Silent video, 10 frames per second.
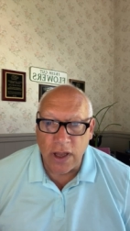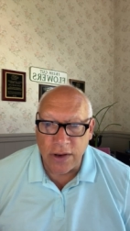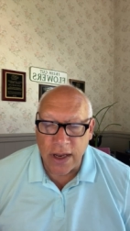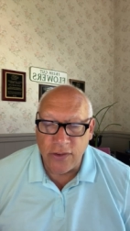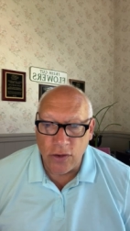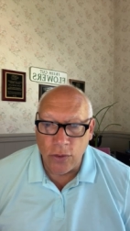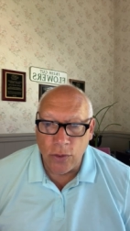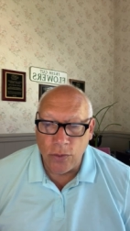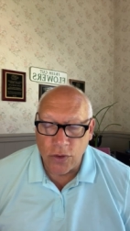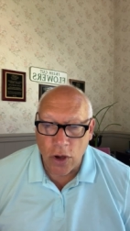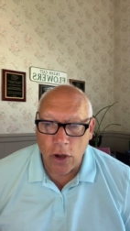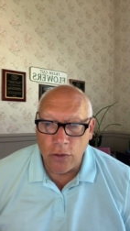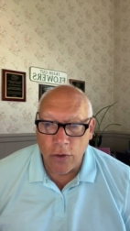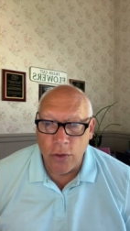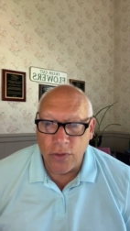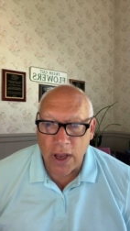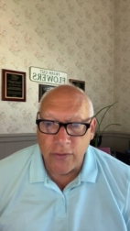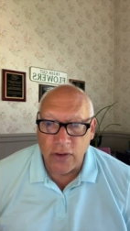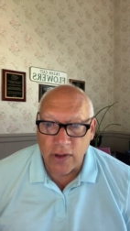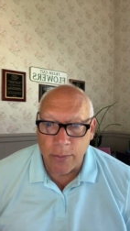so you get nice new tall growth
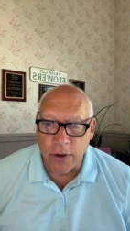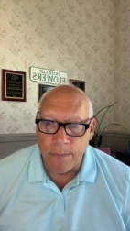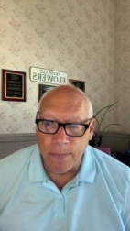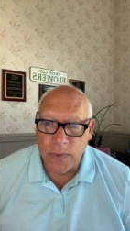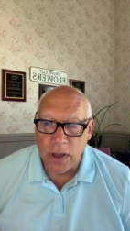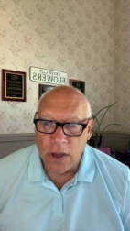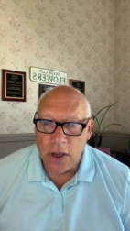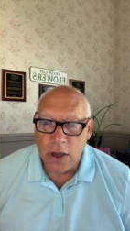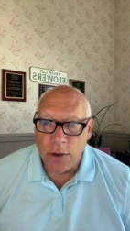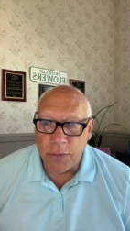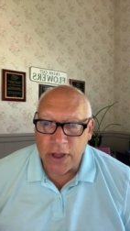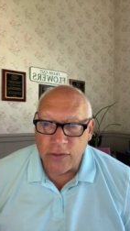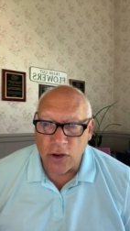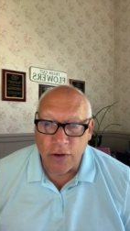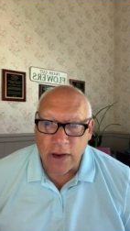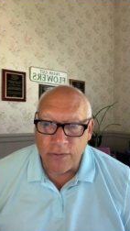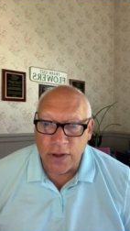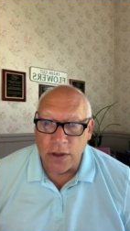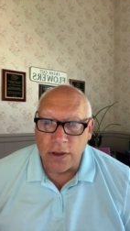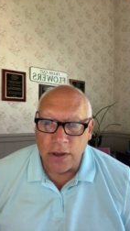every summer. But that's a great
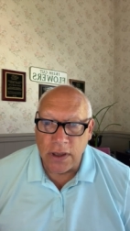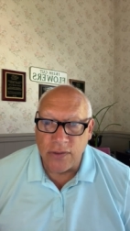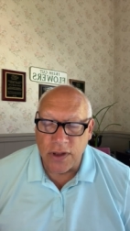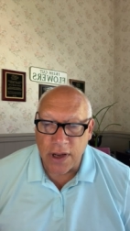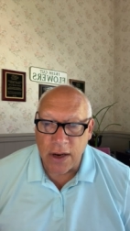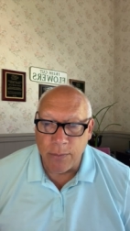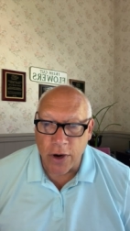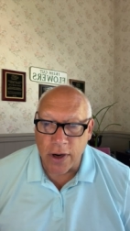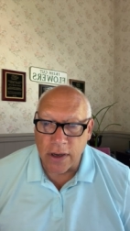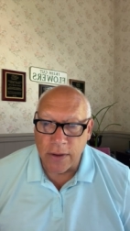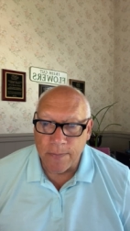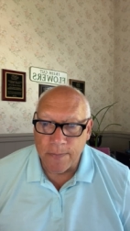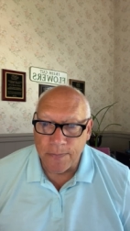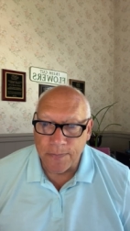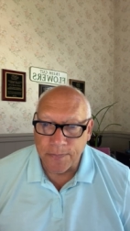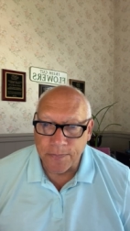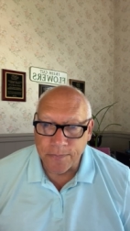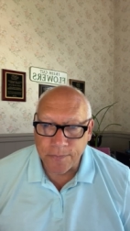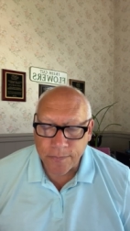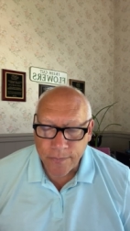filler, is the nine bark.
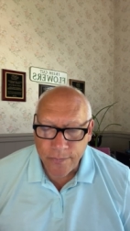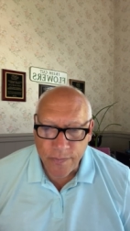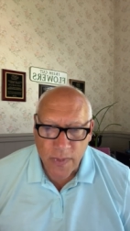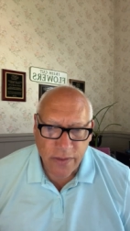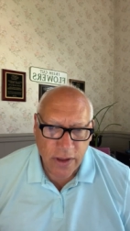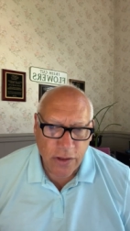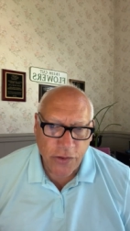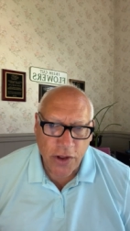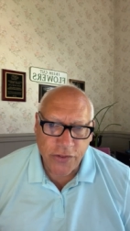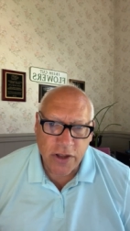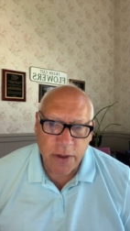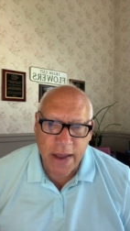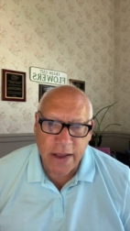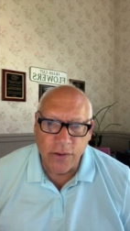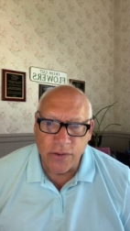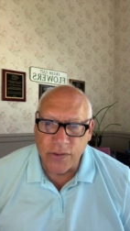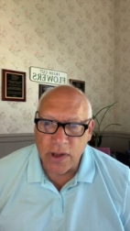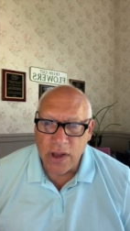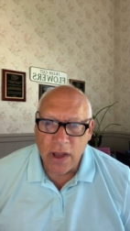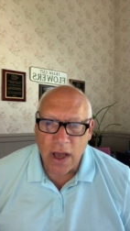Then there's also the
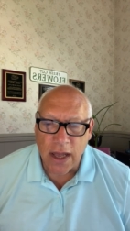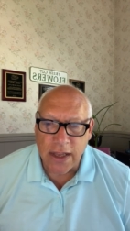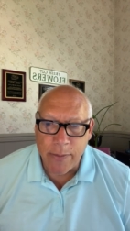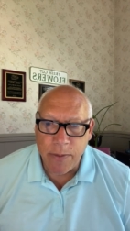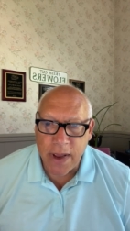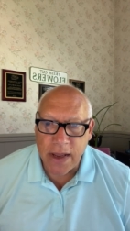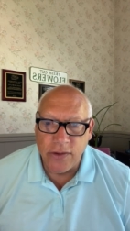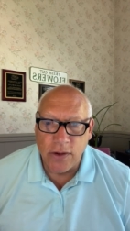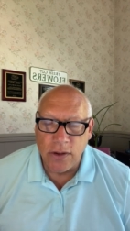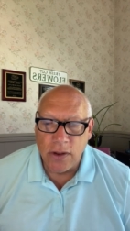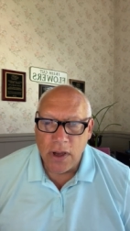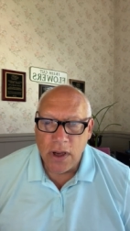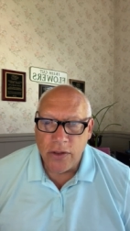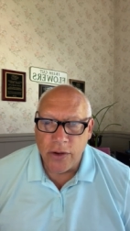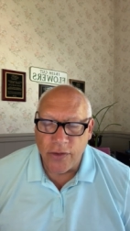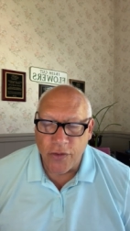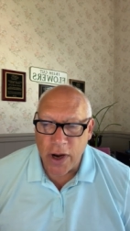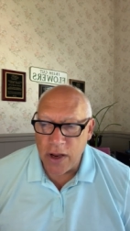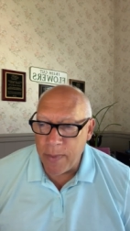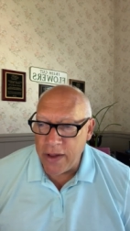basils, uh, lemon basil. There's a
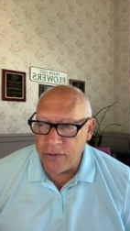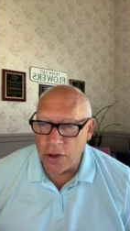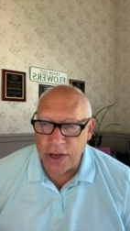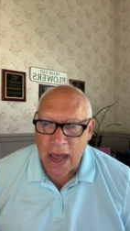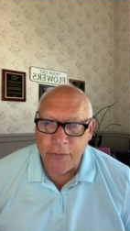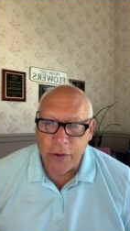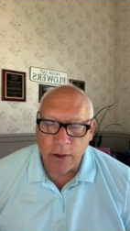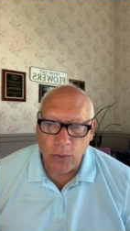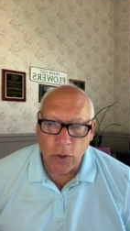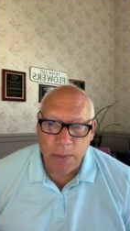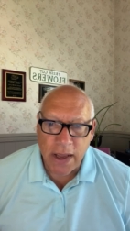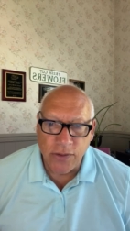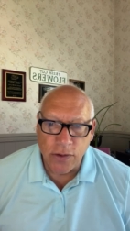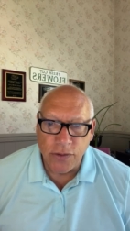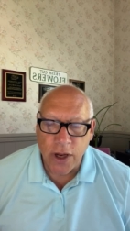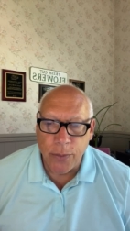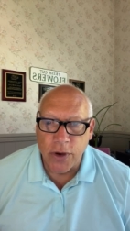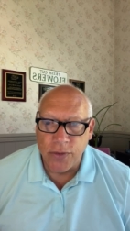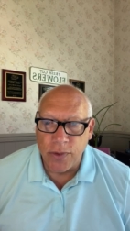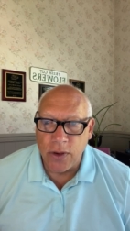variety of basil called African blue basil that
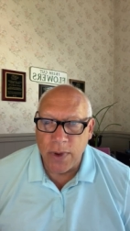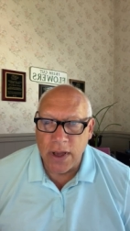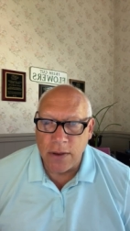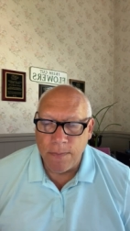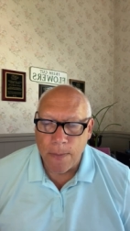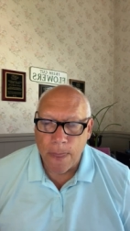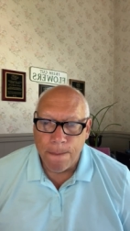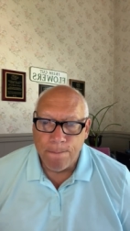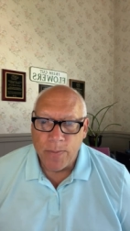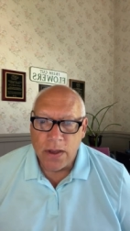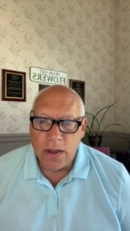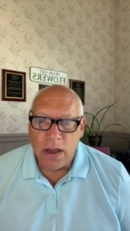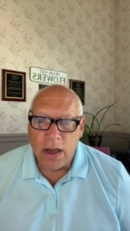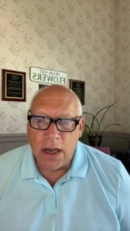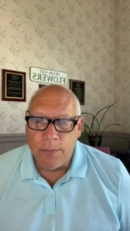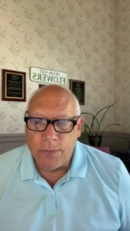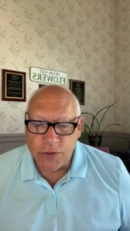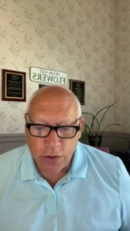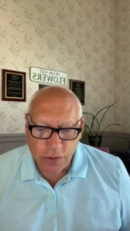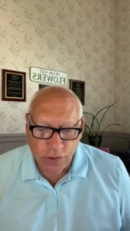works really well. Um,
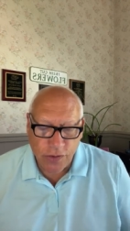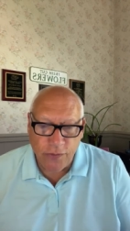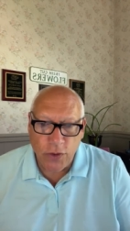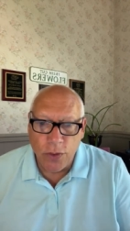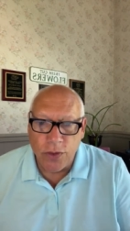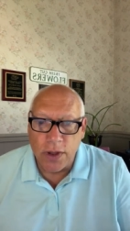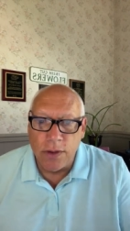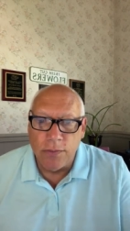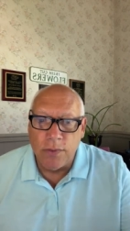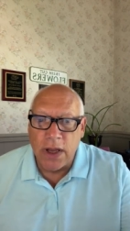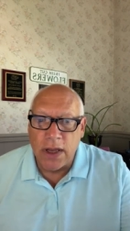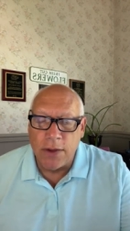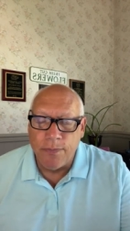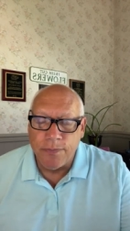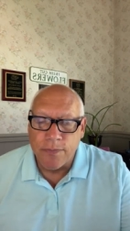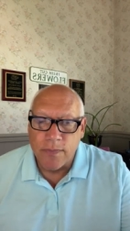so there's just a few of the uh,